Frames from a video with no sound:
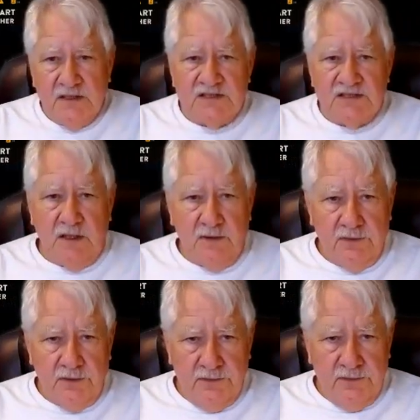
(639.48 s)

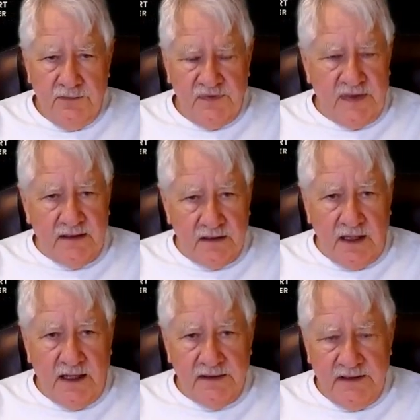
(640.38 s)
So thank
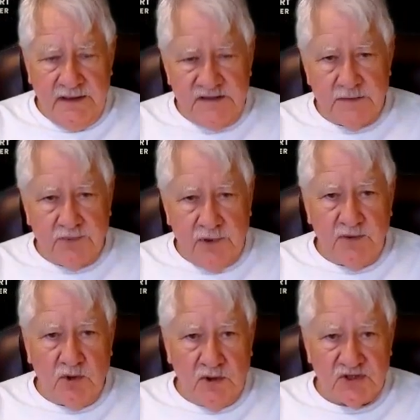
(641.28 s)
God the
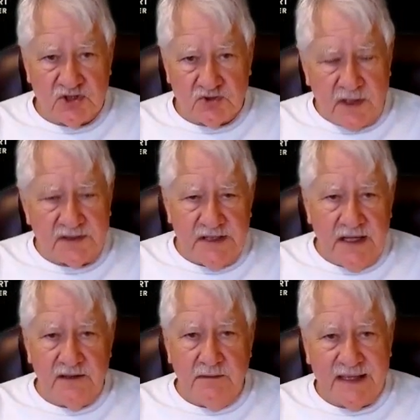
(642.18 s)
Supreme Court struck
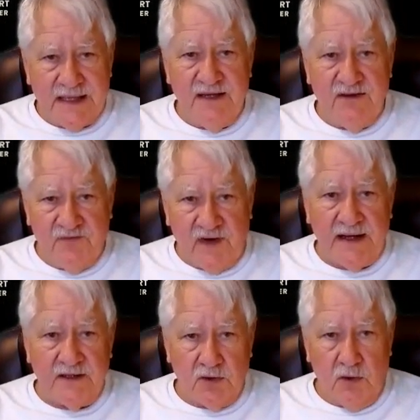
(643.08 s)
down the
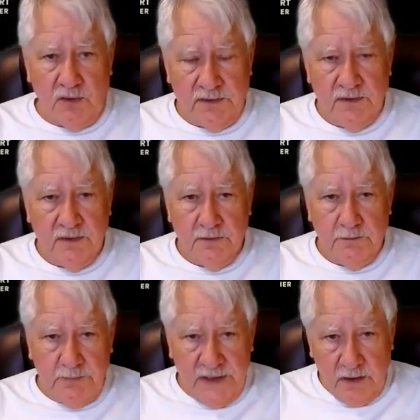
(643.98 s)
McCain-Feingold
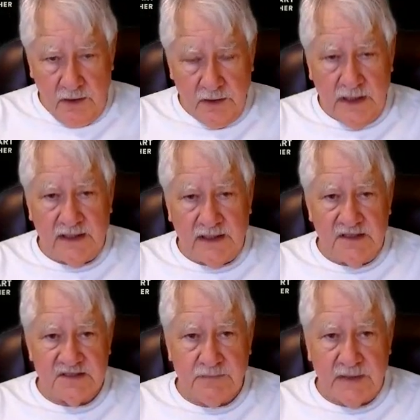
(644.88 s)
bill
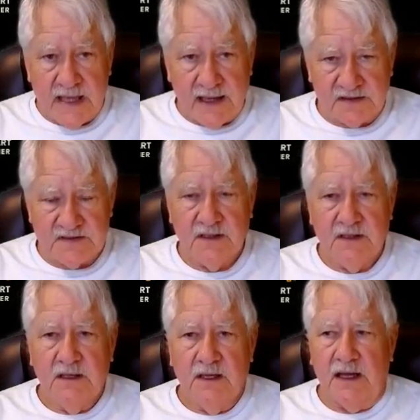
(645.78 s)
against PACs.
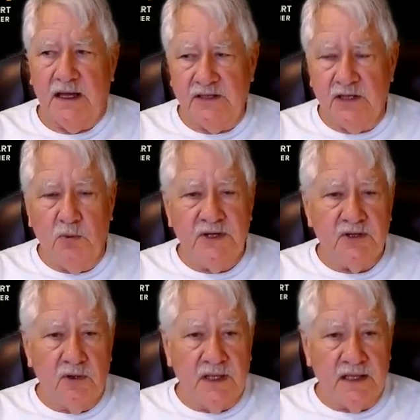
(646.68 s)
I know we
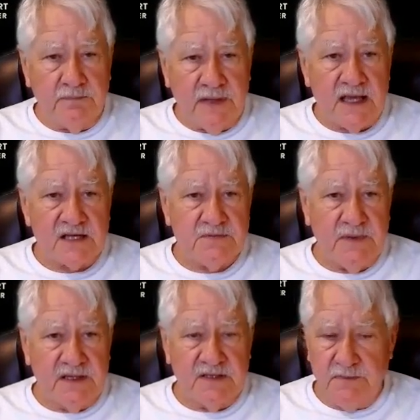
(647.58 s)
don't like PACs
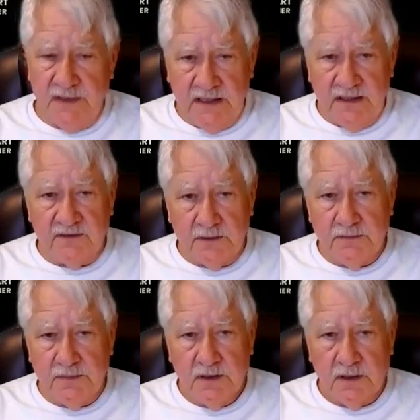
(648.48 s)
because many of
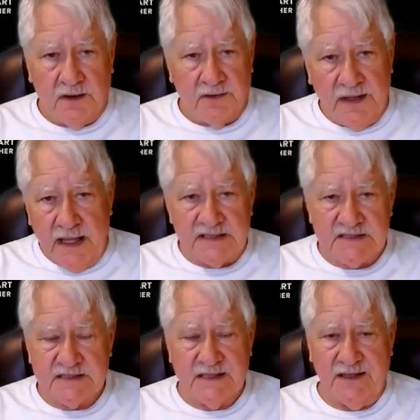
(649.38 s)
them are
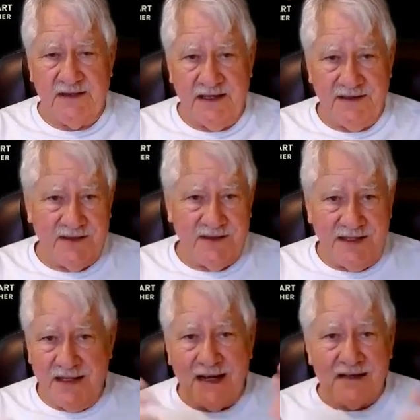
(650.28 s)
nuts and they
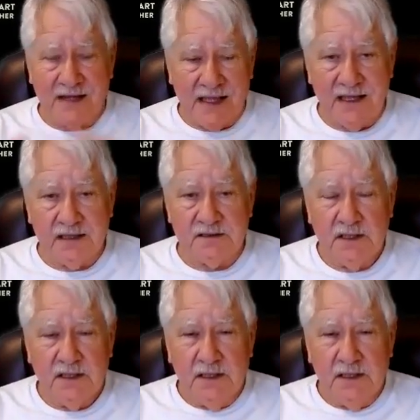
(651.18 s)
get out of hand,